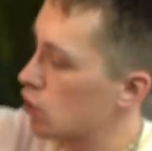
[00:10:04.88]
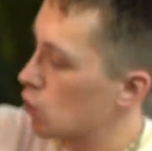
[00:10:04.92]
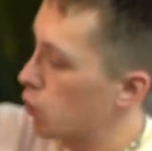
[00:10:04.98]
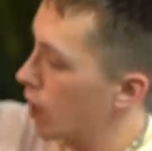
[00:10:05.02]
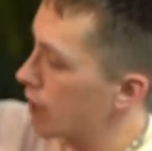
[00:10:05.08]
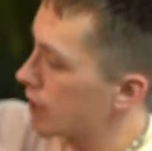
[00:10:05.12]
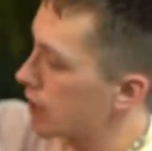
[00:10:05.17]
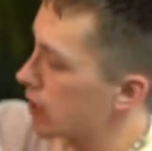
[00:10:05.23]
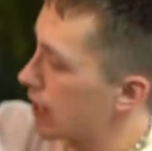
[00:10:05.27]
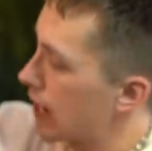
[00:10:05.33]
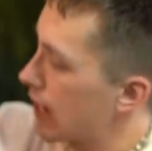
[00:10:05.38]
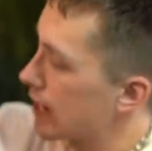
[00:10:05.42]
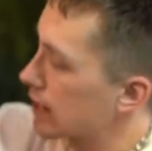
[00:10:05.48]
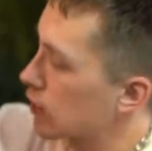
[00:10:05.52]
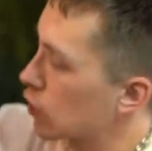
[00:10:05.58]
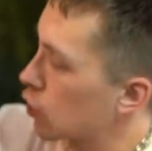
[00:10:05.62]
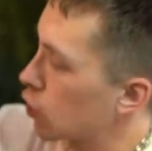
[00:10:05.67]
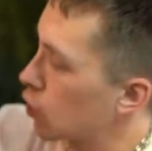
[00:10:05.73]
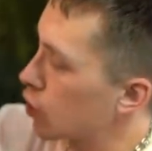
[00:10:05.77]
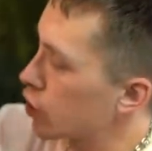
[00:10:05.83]
sweats. It has
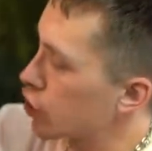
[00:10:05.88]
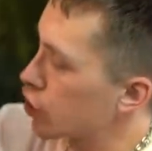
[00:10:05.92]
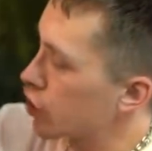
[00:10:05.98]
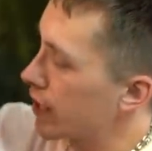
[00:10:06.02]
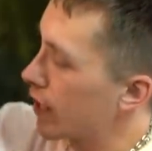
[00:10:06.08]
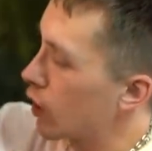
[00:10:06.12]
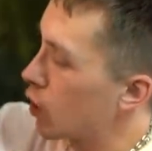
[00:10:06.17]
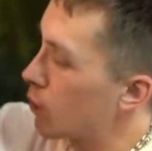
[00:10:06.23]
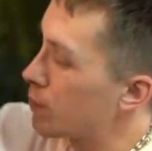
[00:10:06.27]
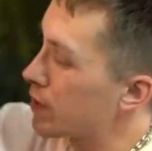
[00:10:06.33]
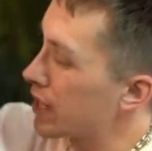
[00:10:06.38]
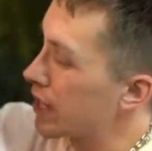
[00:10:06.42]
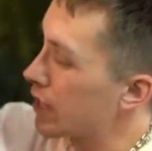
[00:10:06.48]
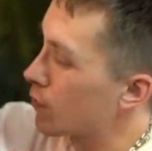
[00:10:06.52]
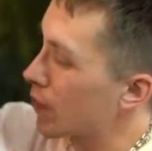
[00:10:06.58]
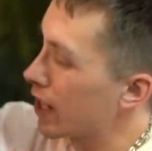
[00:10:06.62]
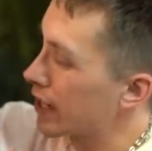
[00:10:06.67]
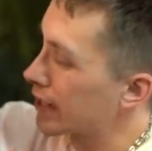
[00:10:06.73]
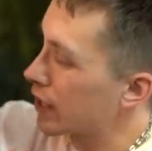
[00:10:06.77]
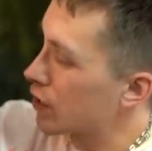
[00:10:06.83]
little chenille B
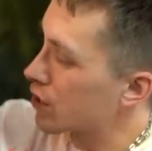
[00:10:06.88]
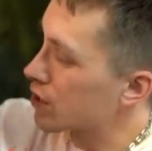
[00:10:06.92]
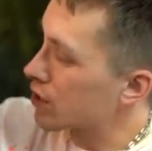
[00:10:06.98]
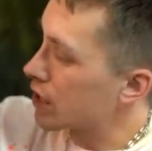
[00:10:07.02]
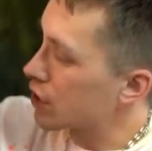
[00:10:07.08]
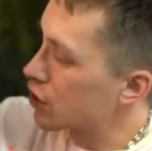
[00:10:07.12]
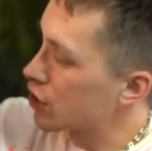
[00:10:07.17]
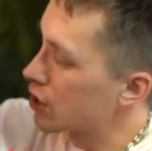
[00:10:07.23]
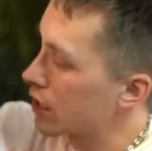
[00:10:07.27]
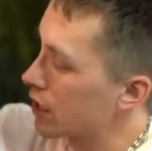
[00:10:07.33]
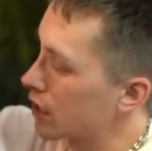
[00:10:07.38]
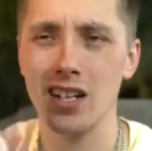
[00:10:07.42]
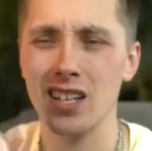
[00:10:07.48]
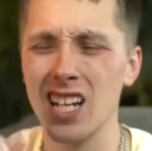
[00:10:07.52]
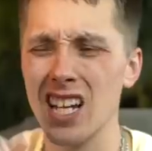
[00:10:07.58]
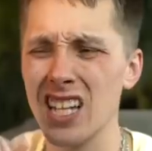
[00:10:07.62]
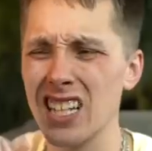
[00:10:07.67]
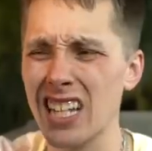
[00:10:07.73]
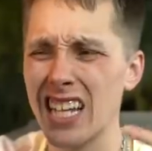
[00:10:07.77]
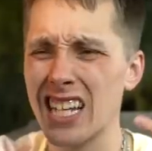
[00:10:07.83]
right there stitched in. A
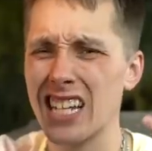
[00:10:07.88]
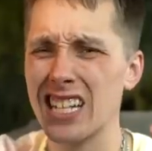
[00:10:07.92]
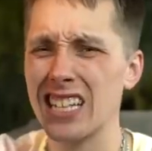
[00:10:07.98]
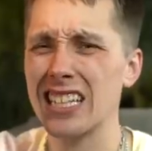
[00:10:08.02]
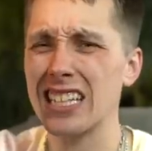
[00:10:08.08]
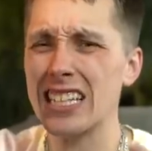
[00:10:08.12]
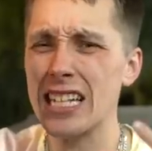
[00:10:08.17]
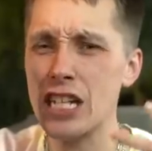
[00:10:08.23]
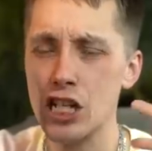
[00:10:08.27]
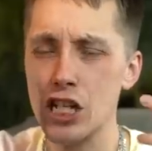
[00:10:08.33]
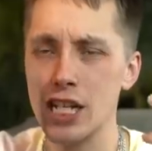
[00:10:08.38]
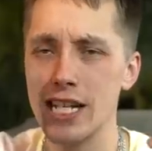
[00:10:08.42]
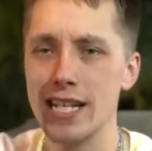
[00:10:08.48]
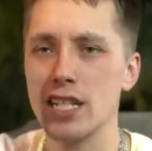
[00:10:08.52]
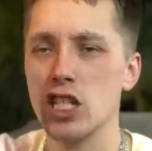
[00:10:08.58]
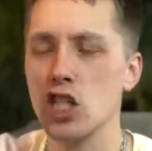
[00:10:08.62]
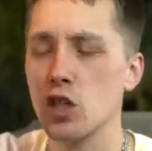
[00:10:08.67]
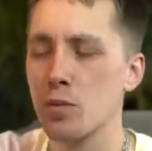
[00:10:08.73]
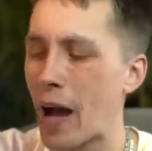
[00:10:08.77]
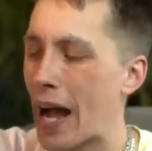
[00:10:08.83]
lot of like collegiate
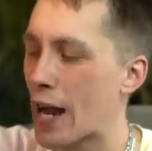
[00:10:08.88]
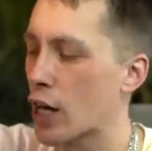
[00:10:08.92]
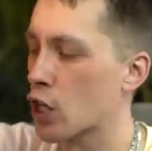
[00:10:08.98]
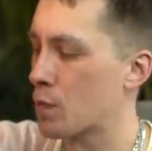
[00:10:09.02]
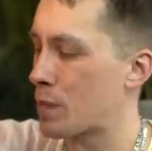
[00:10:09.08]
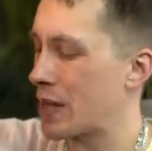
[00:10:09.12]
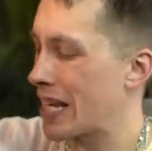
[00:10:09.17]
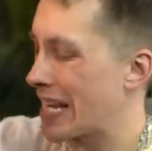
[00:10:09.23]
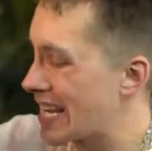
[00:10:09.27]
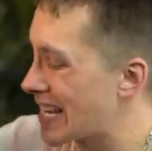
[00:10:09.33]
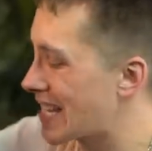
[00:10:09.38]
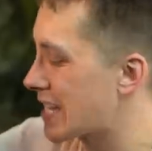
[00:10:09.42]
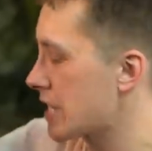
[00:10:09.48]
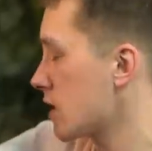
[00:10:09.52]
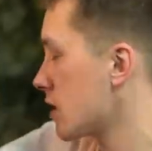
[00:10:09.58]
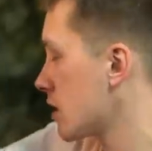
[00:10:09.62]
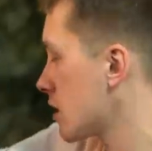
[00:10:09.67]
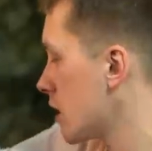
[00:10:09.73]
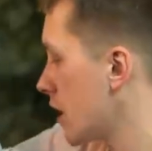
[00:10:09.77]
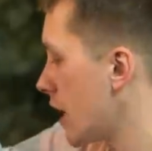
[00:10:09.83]
inspired
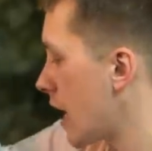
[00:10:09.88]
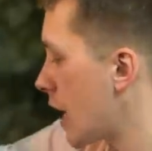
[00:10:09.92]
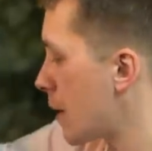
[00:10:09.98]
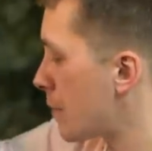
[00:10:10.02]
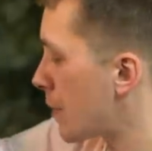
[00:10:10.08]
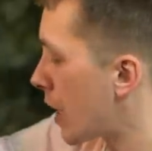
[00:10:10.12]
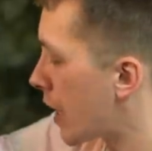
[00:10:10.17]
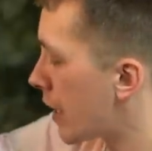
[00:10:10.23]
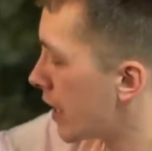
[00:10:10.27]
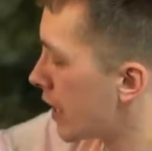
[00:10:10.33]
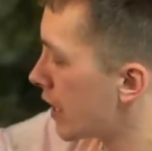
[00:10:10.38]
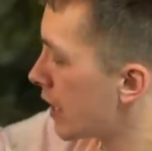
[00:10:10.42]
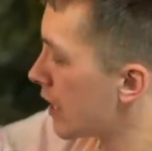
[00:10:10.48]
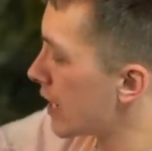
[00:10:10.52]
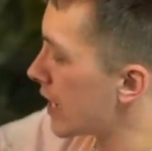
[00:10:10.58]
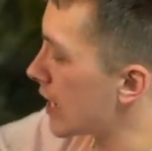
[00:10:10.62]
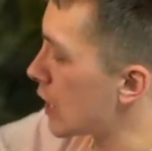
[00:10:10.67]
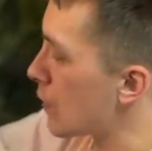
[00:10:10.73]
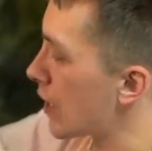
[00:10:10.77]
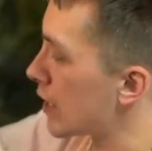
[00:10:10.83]
pieces today. But
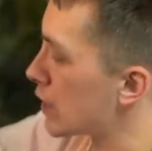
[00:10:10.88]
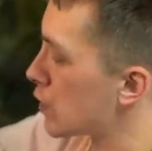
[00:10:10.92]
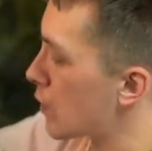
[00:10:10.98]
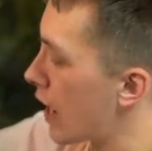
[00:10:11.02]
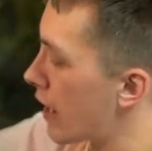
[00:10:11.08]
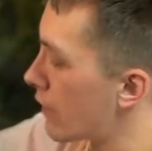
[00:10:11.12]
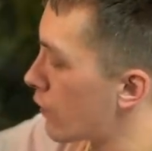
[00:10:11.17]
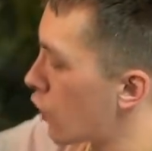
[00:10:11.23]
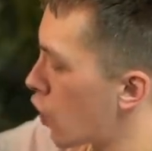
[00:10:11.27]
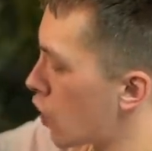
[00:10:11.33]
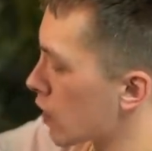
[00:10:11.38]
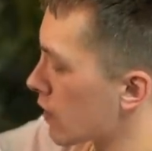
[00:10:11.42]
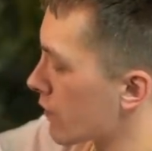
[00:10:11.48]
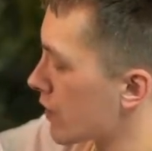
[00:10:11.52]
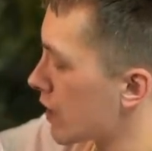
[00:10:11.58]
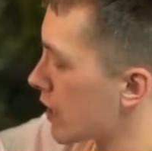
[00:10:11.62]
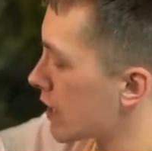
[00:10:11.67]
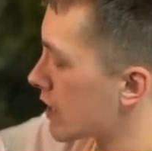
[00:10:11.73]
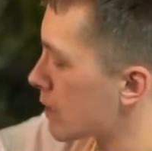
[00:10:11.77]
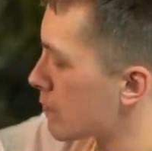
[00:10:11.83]
anyways, you have all
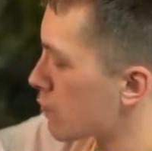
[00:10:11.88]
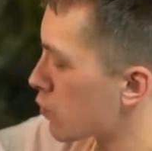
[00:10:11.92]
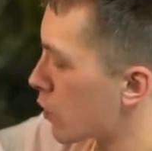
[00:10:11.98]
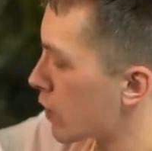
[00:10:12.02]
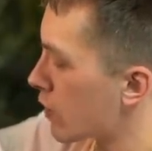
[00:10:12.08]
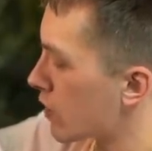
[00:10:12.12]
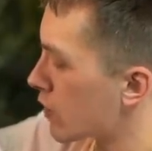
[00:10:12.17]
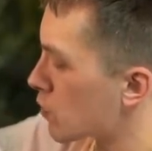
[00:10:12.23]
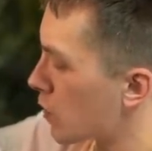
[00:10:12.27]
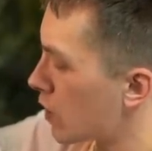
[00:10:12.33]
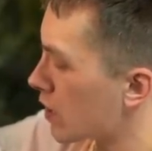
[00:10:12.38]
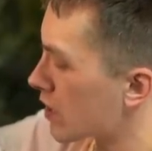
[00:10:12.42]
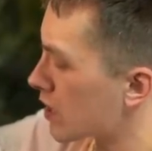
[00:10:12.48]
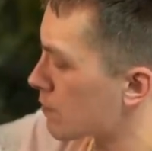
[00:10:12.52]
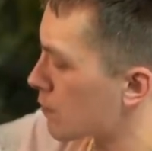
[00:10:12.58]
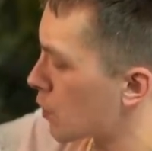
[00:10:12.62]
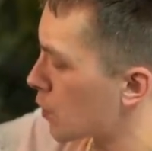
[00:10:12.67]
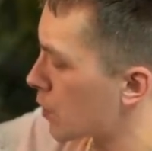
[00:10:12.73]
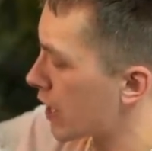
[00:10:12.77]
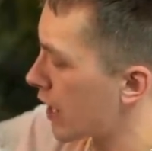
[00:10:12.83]
of this embroidered as well as
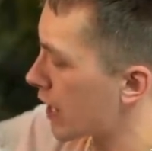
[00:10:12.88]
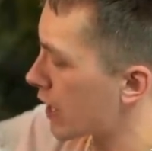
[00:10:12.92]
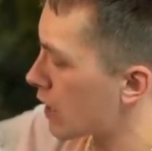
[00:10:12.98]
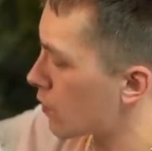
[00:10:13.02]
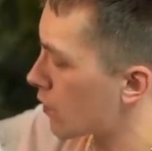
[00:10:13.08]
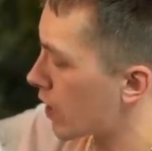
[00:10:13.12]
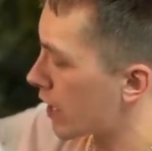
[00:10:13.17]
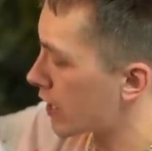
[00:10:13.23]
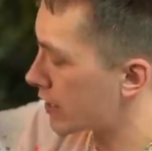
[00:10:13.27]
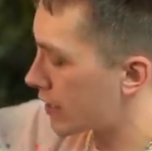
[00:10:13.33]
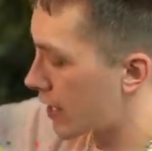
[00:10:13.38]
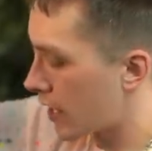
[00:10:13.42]
this Bodega right